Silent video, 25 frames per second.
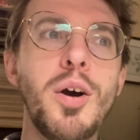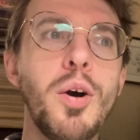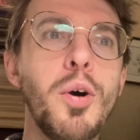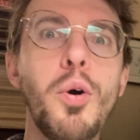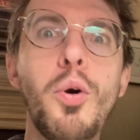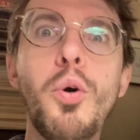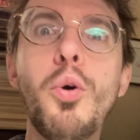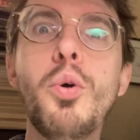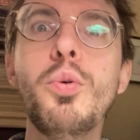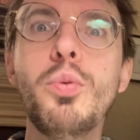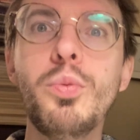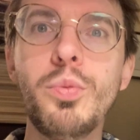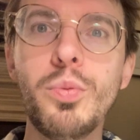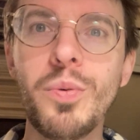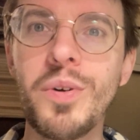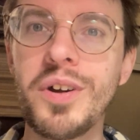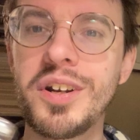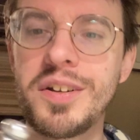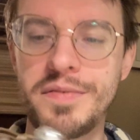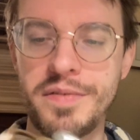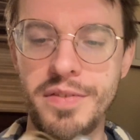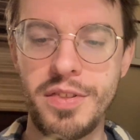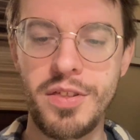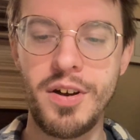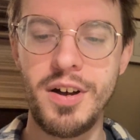Who would
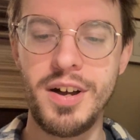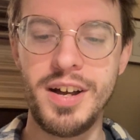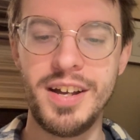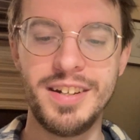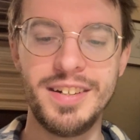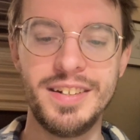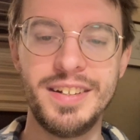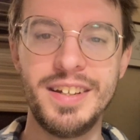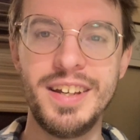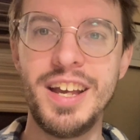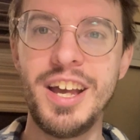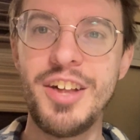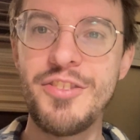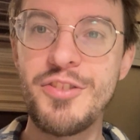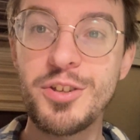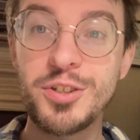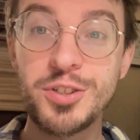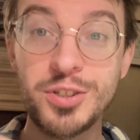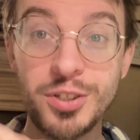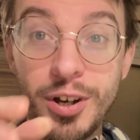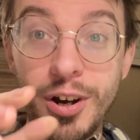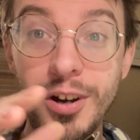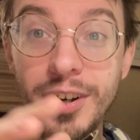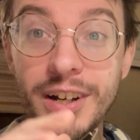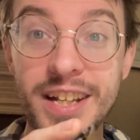have thought? The
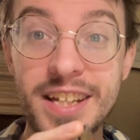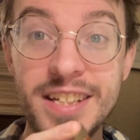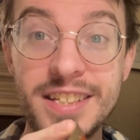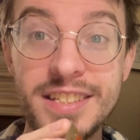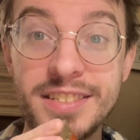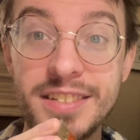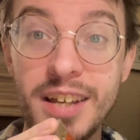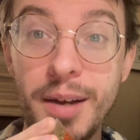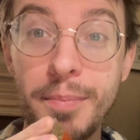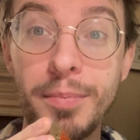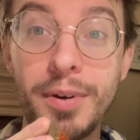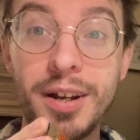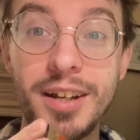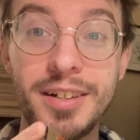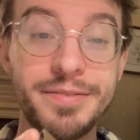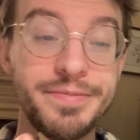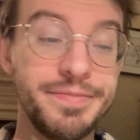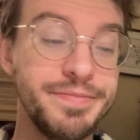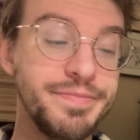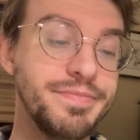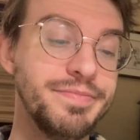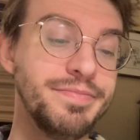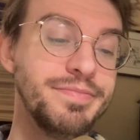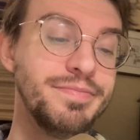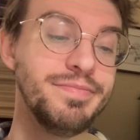skirt is separate.
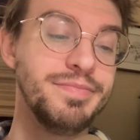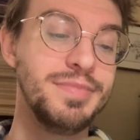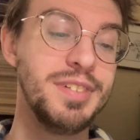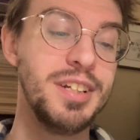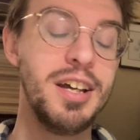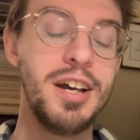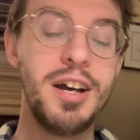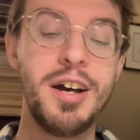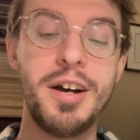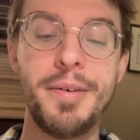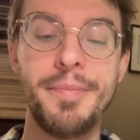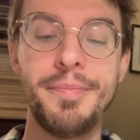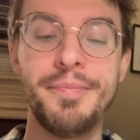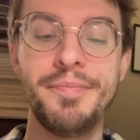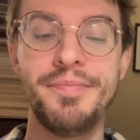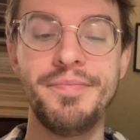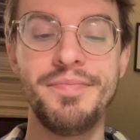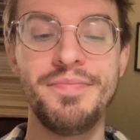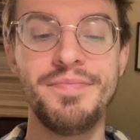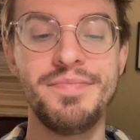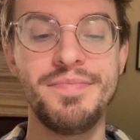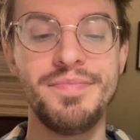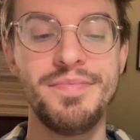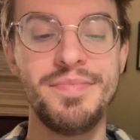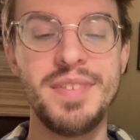
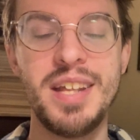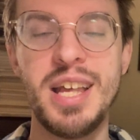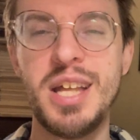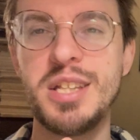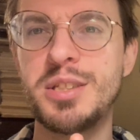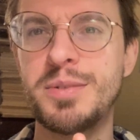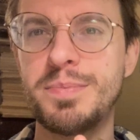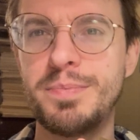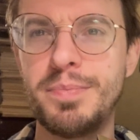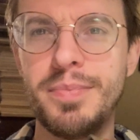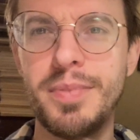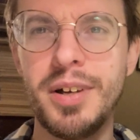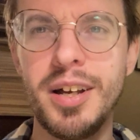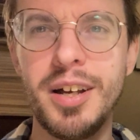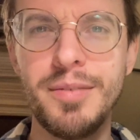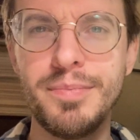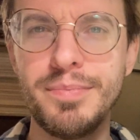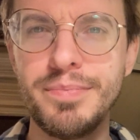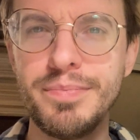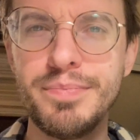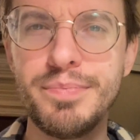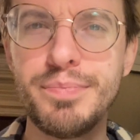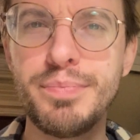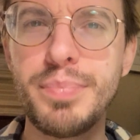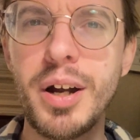It's a
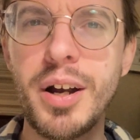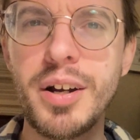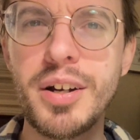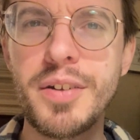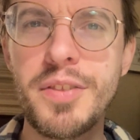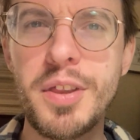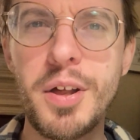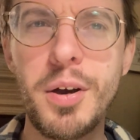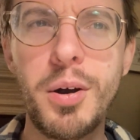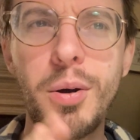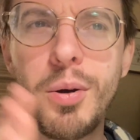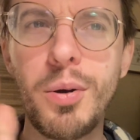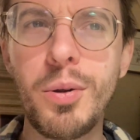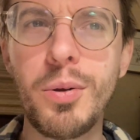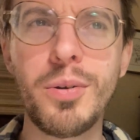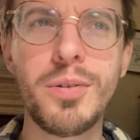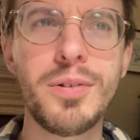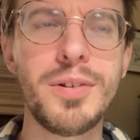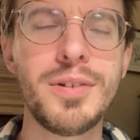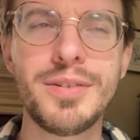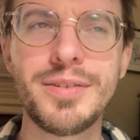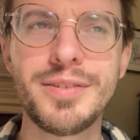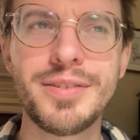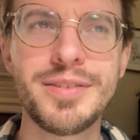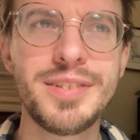part of the
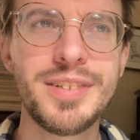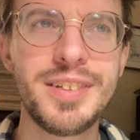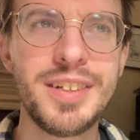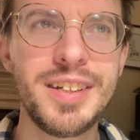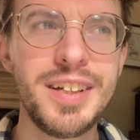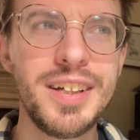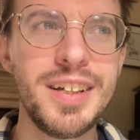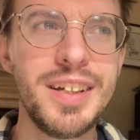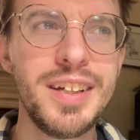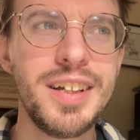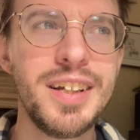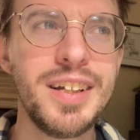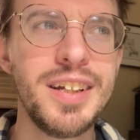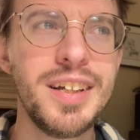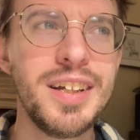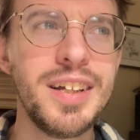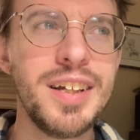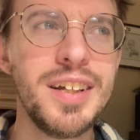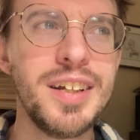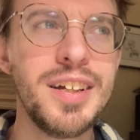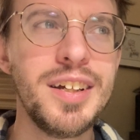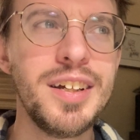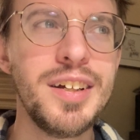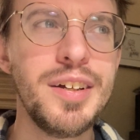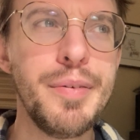whole
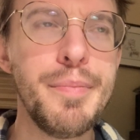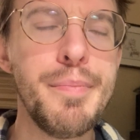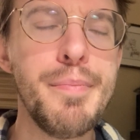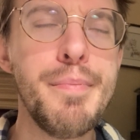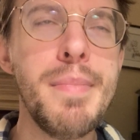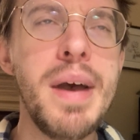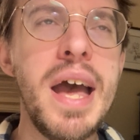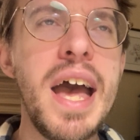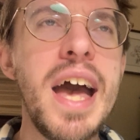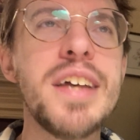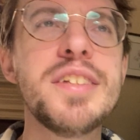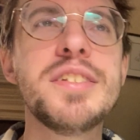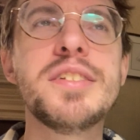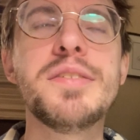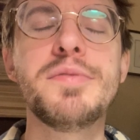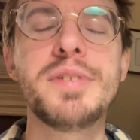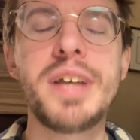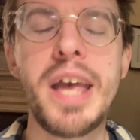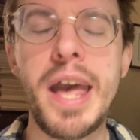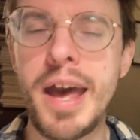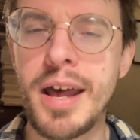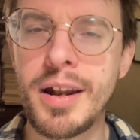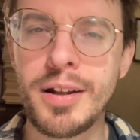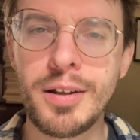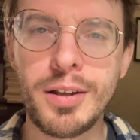massive
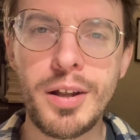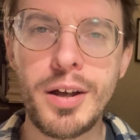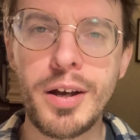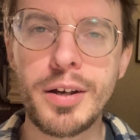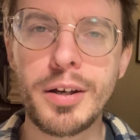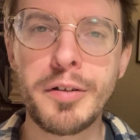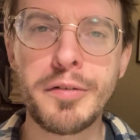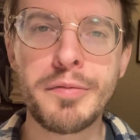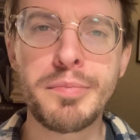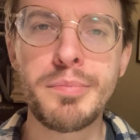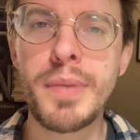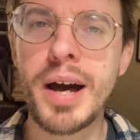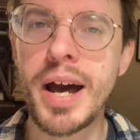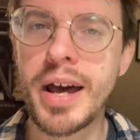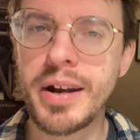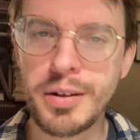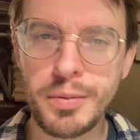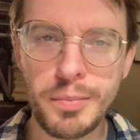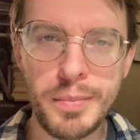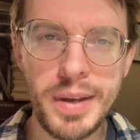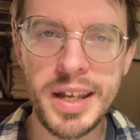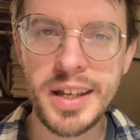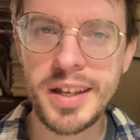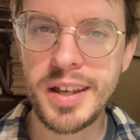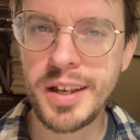catalog of model
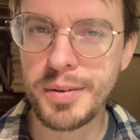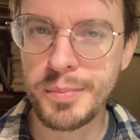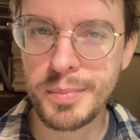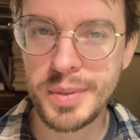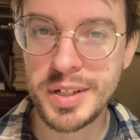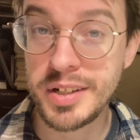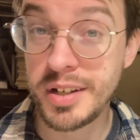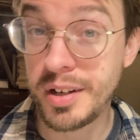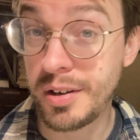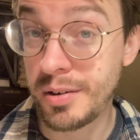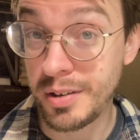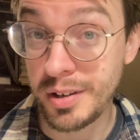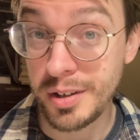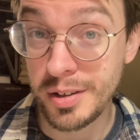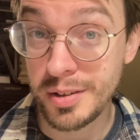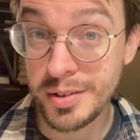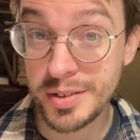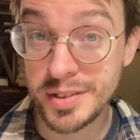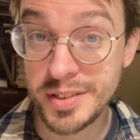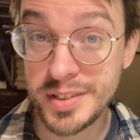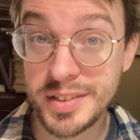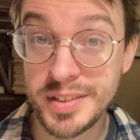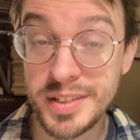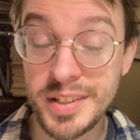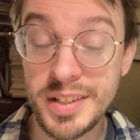making
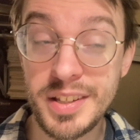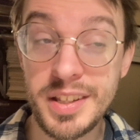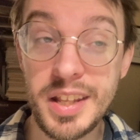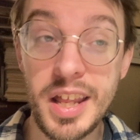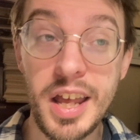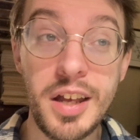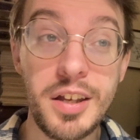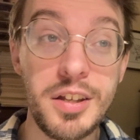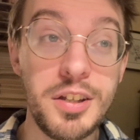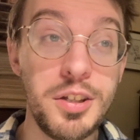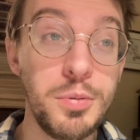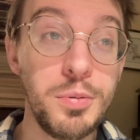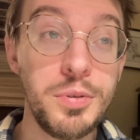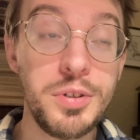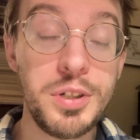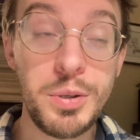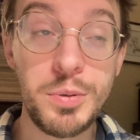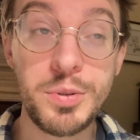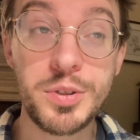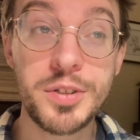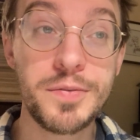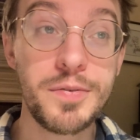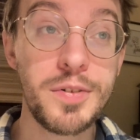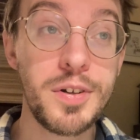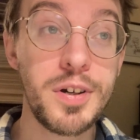materials that you would
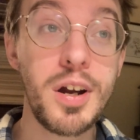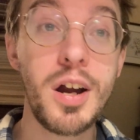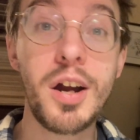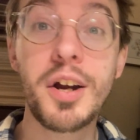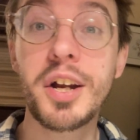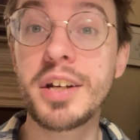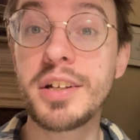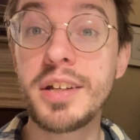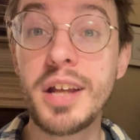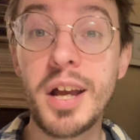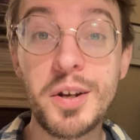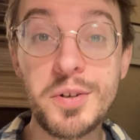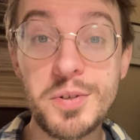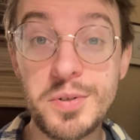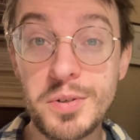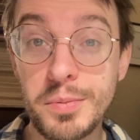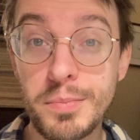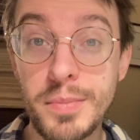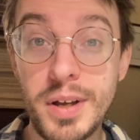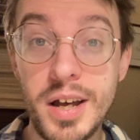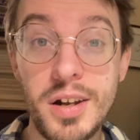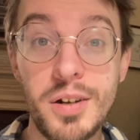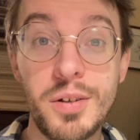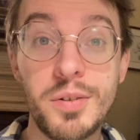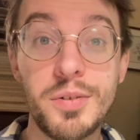use for architectural
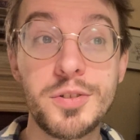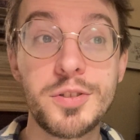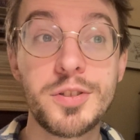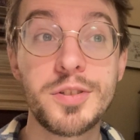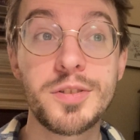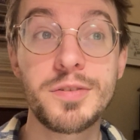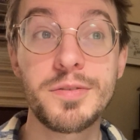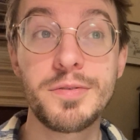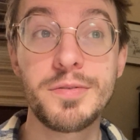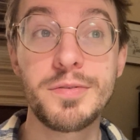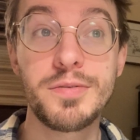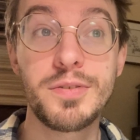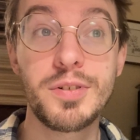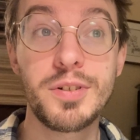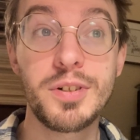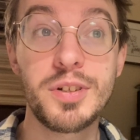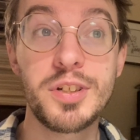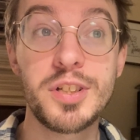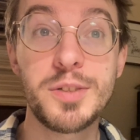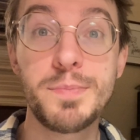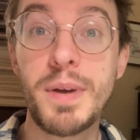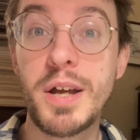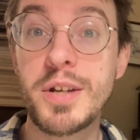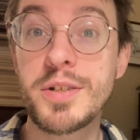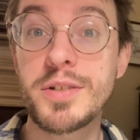models, for
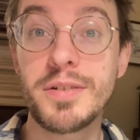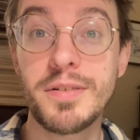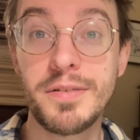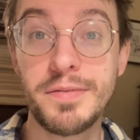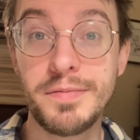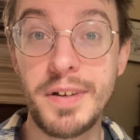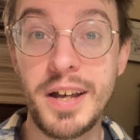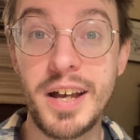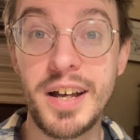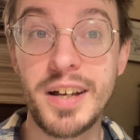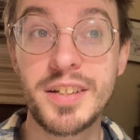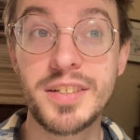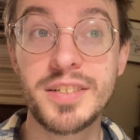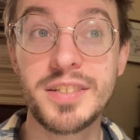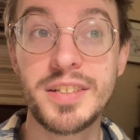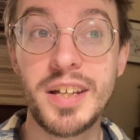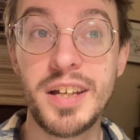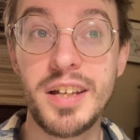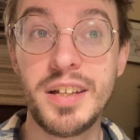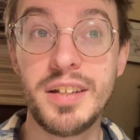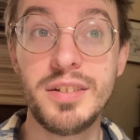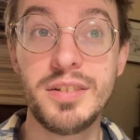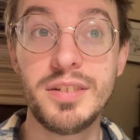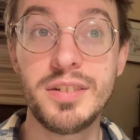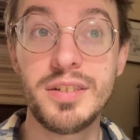special effects,
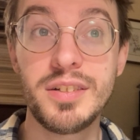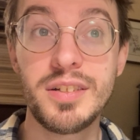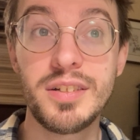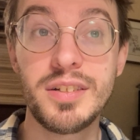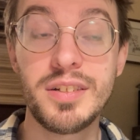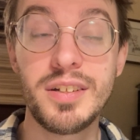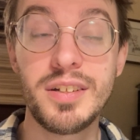and